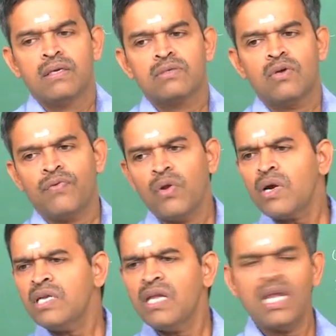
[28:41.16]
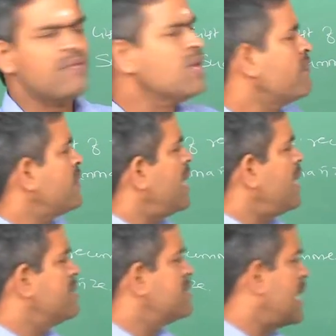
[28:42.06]
So, if you look at the level of
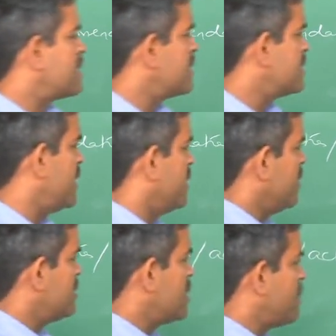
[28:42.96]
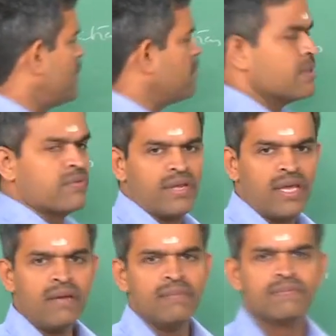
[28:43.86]
analysis, as I said in step number
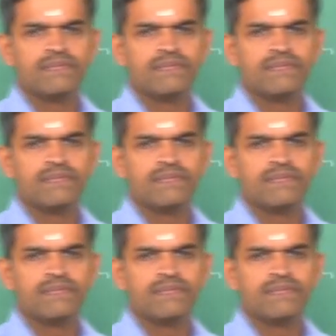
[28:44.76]
3,